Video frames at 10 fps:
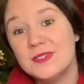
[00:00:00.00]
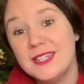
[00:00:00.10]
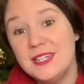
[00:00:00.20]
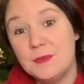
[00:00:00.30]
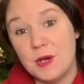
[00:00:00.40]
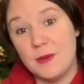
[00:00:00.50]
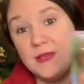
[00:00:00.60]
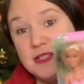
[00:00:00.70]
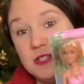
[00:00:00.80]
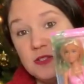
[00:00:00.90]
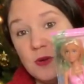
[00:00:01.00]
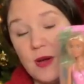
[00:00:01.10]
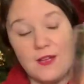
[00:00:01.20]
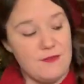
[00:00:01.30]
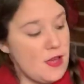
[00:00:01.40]
really into Barbies, so
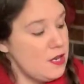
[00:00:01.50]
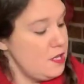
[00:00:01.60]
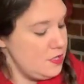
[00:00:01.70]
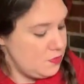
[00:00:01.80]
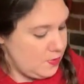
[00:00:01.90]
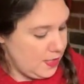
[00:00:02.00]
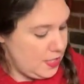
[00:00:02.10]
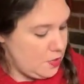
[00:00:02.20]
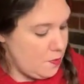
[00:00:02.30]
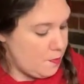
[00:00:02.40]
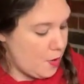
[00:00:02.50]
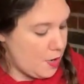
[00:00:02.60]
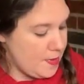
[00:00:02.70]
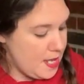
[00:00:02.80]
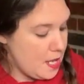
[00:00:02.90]
I found this really cute
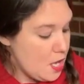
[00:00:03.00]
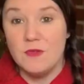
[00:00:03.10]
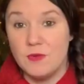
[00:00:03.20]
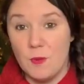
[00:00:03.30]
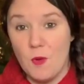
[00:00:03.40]
Barbie from